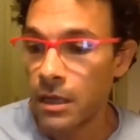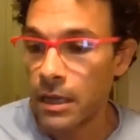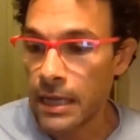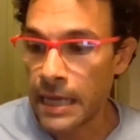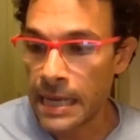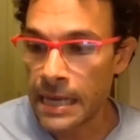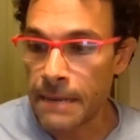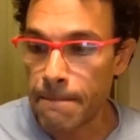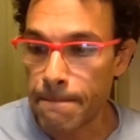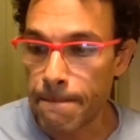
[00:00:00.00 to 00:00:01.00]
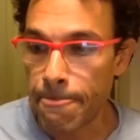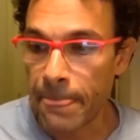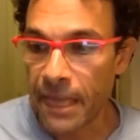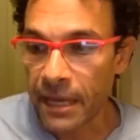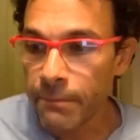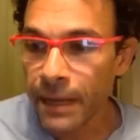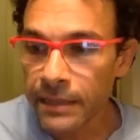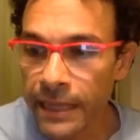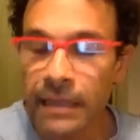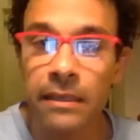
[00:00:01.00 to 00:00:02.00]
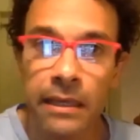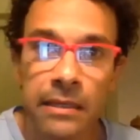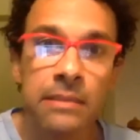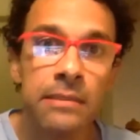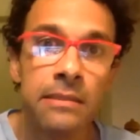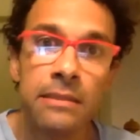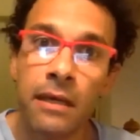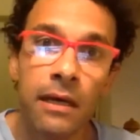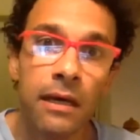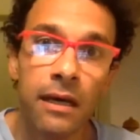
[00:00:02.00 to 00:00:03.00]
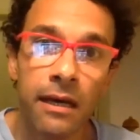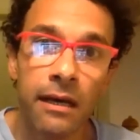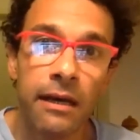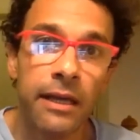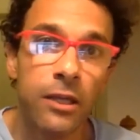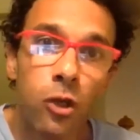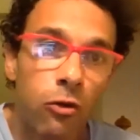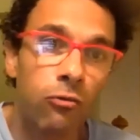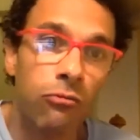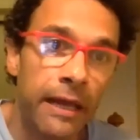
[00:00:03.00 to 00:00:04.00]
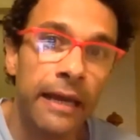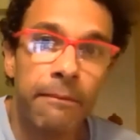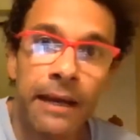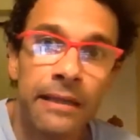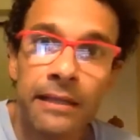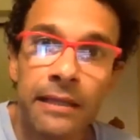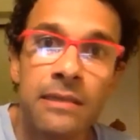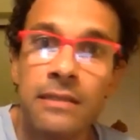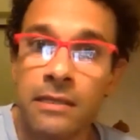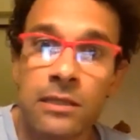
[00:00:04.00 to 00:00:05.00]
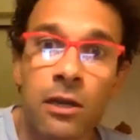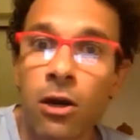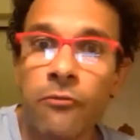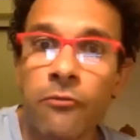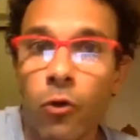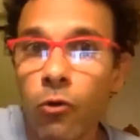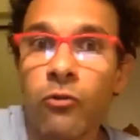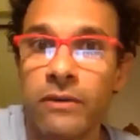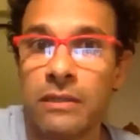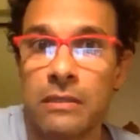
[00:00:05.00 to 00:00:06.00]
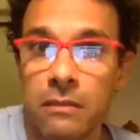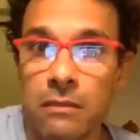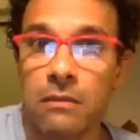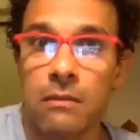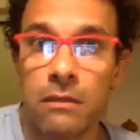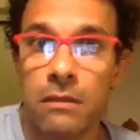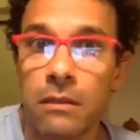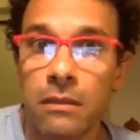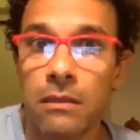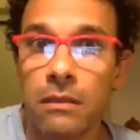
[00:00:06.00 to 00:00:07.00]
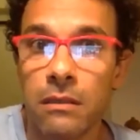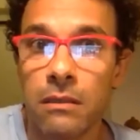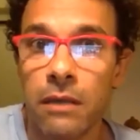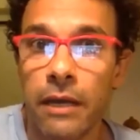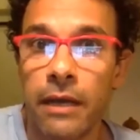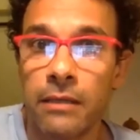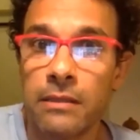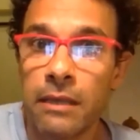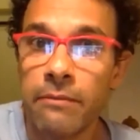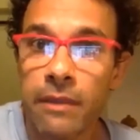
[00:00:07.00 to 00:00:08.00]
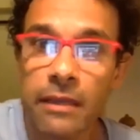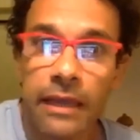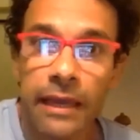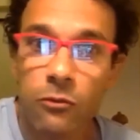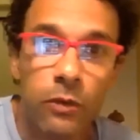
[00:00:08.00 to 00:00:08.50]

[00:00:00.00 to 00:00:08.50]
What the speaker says: And Baghdad is, you know, like Baghdad is a scar for all of us. It's something that